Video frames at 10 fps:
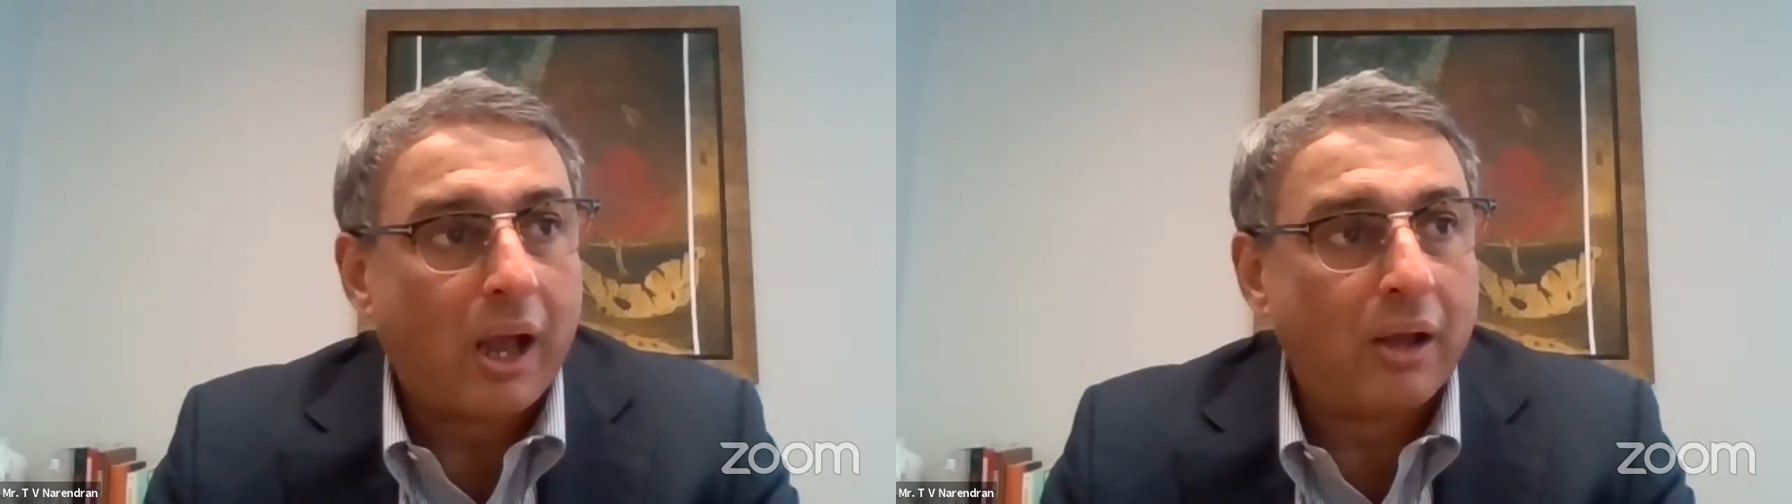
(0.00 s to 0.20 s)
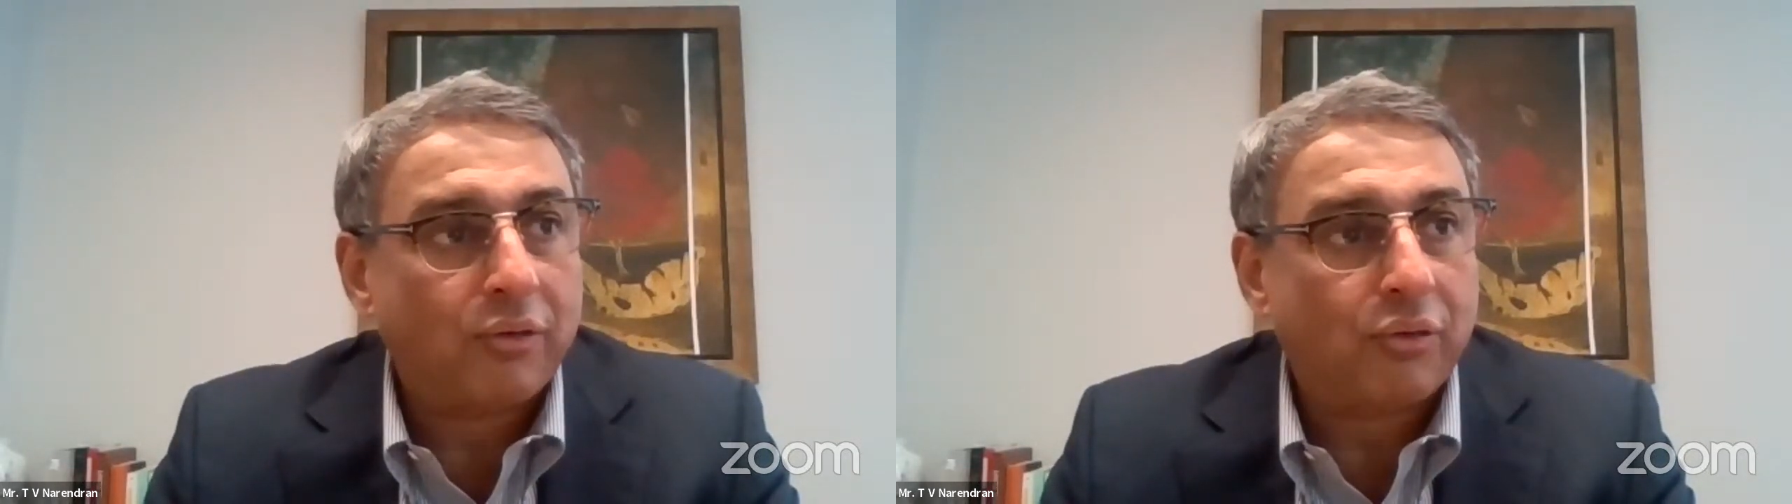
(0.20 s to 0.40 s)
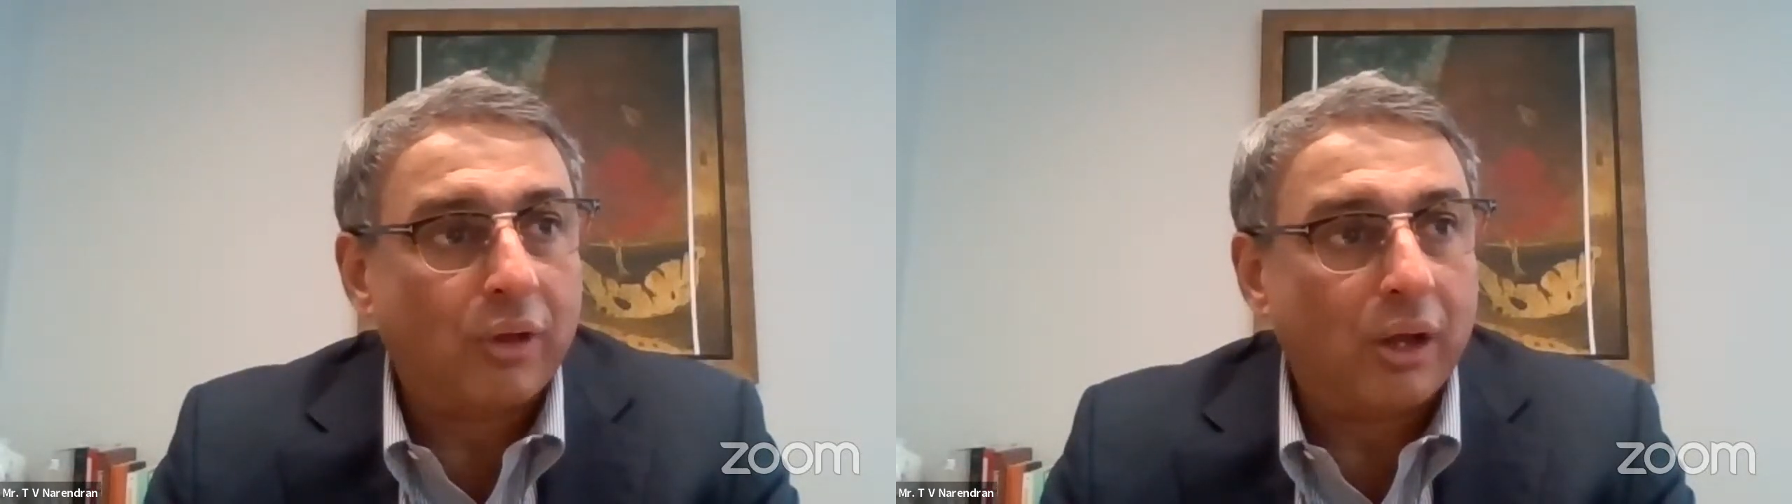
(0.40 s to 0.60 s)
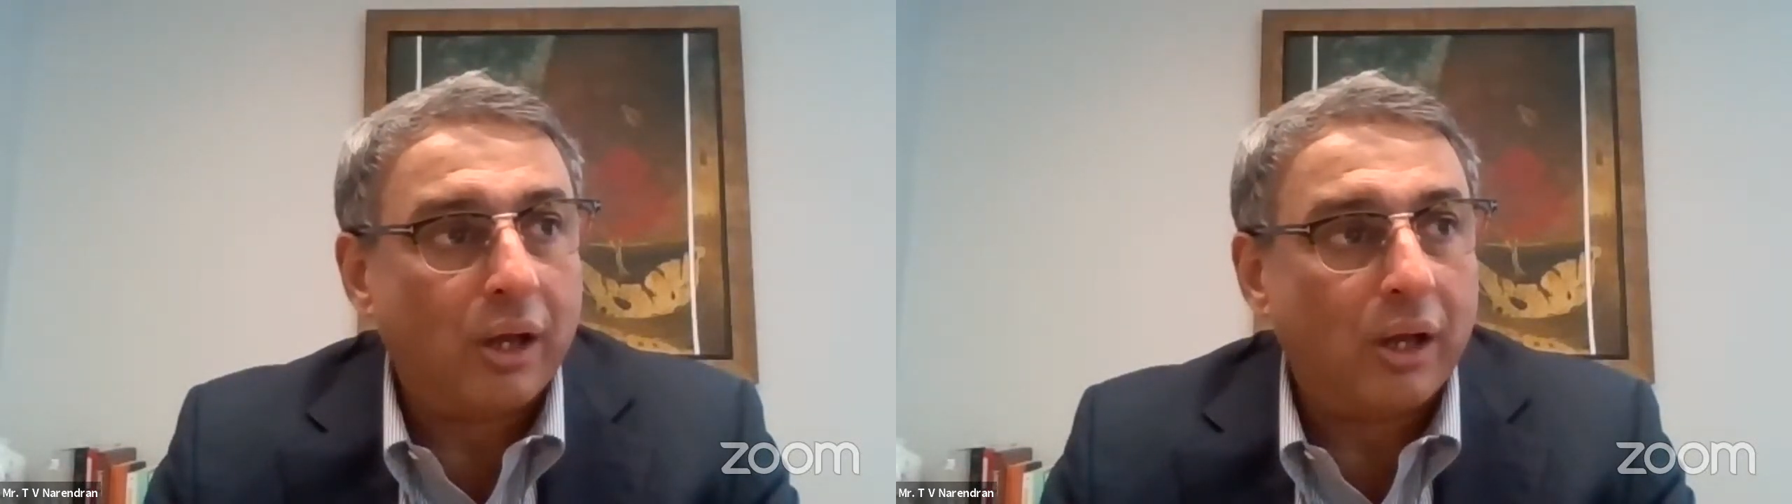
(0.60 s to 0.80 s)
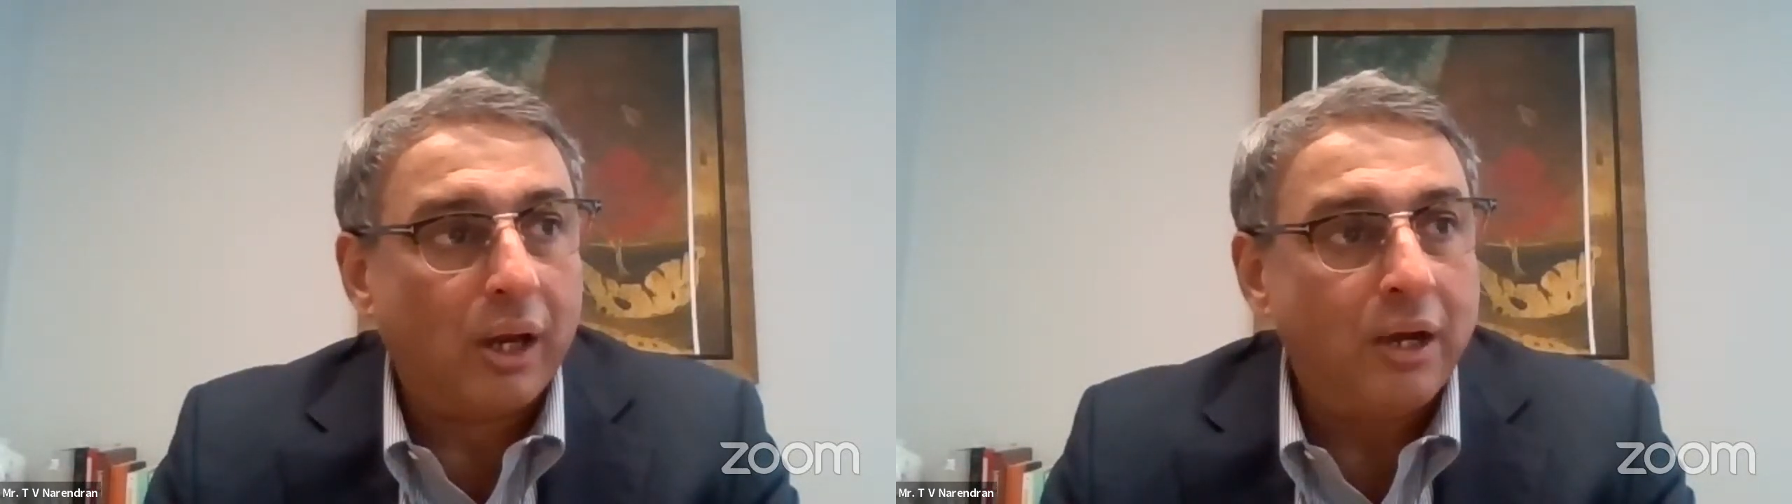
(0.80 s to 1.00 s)
as
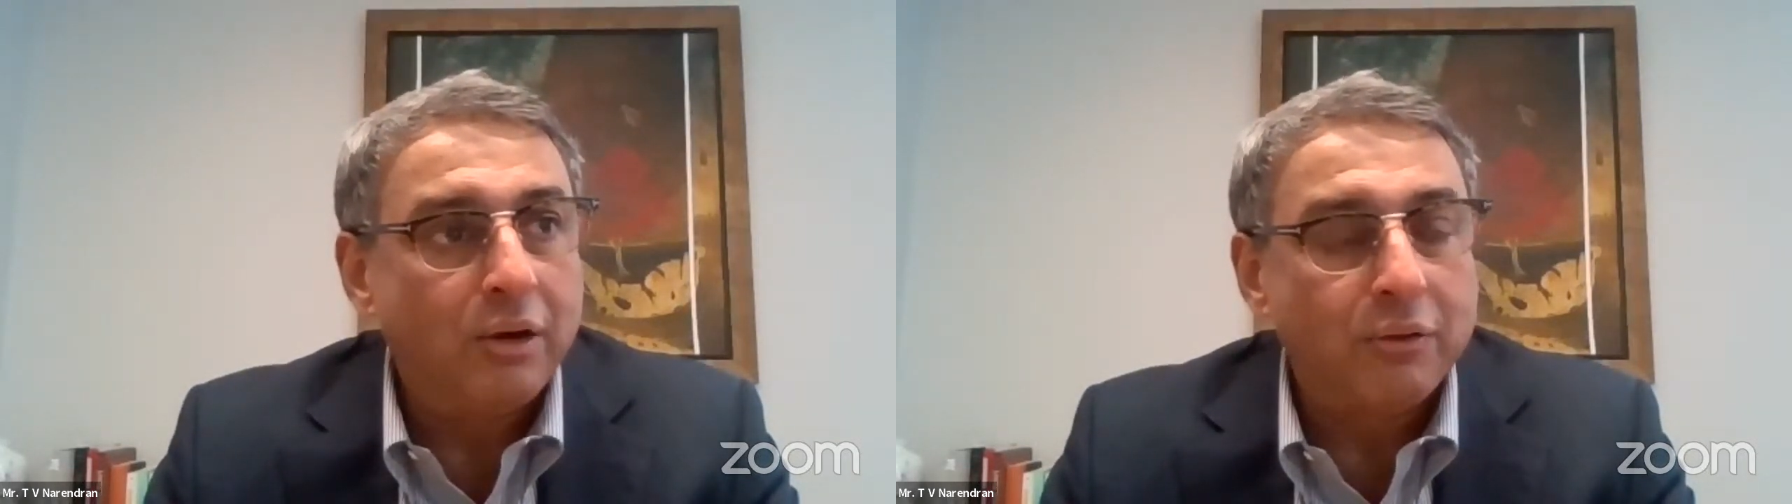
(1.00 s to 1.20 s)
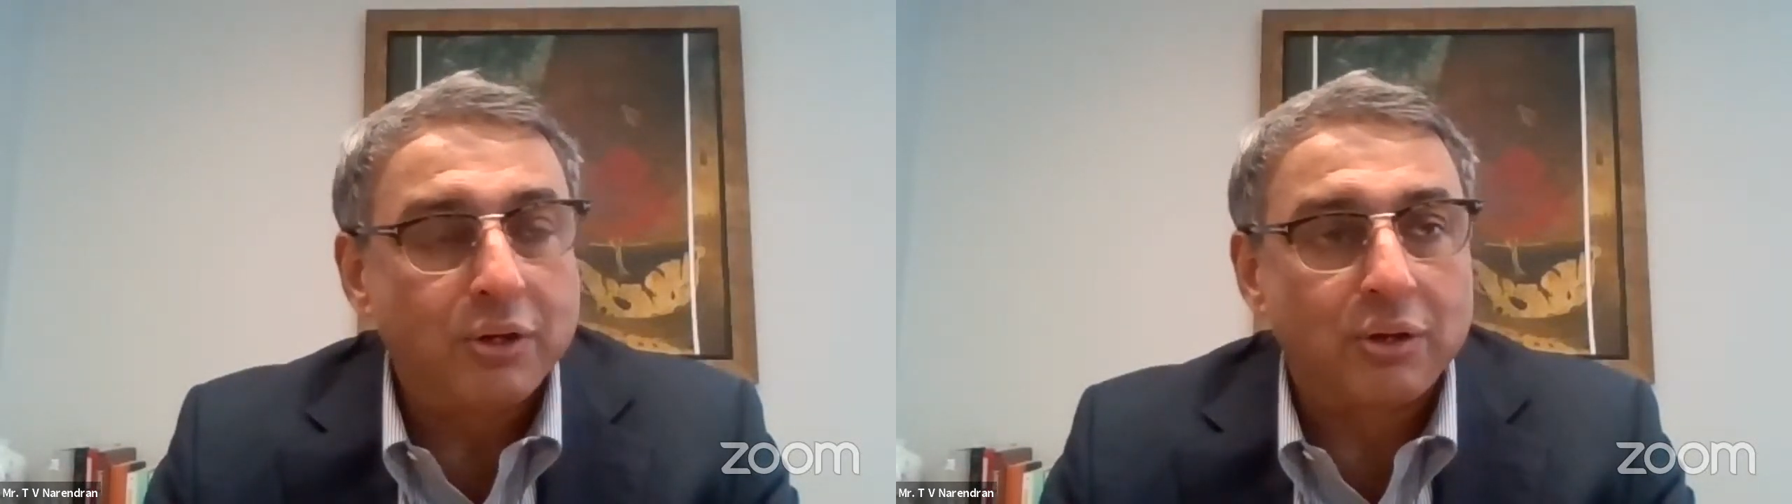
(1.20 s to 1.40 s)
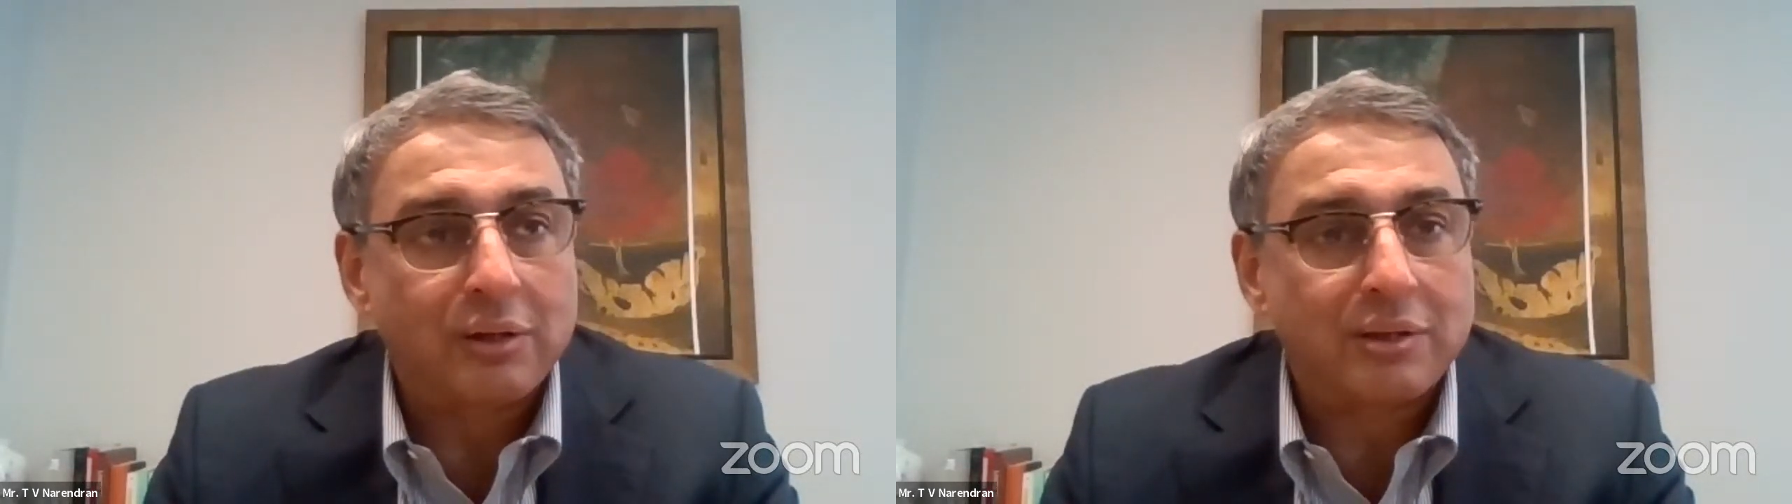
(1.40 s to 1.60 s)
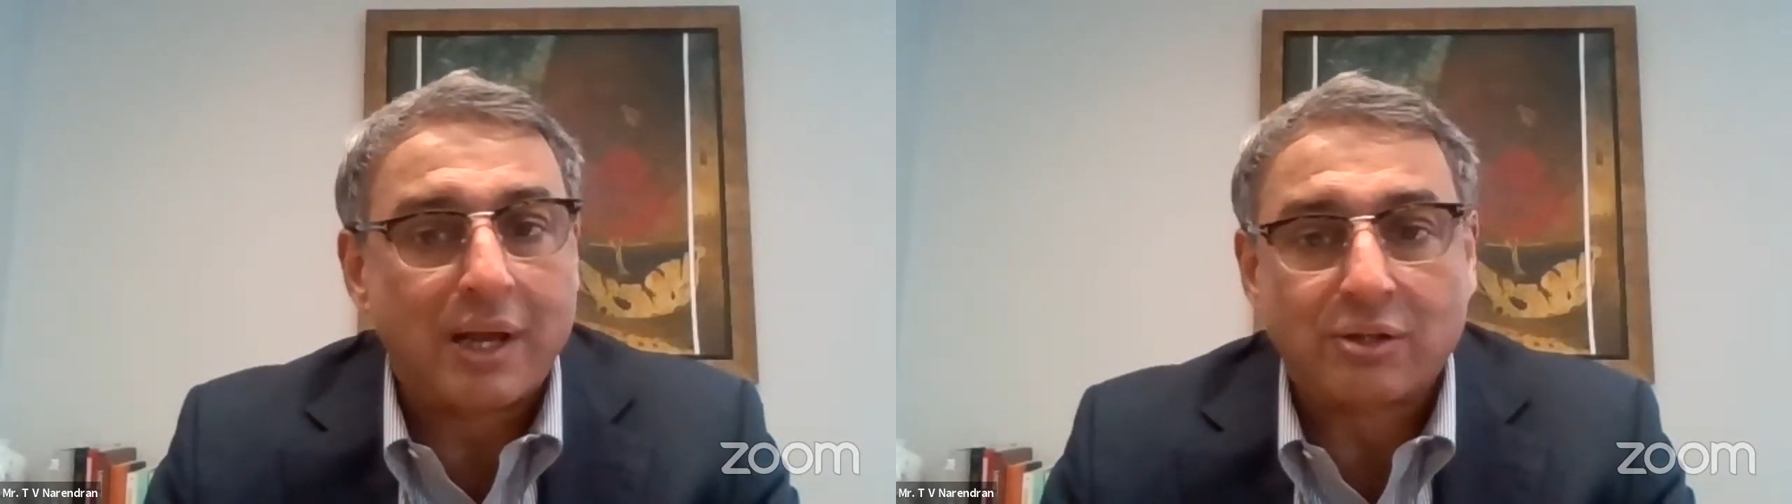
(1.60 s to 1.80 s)
uh, individuals,